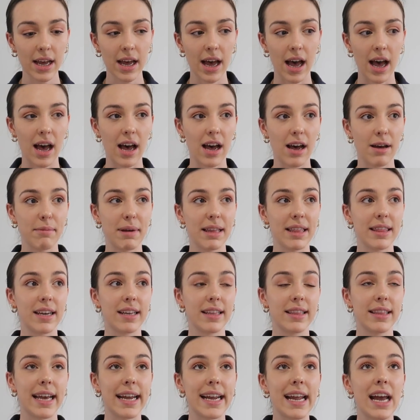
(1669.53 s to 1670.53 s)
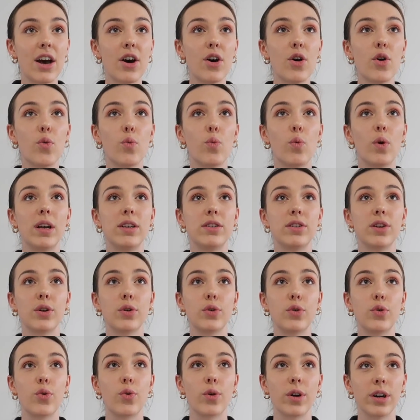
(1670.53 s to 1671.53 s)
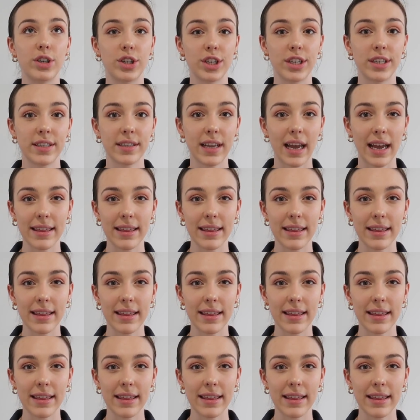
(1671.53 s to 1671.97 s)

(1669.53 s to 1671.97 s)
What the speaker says: The layout was gorgeous.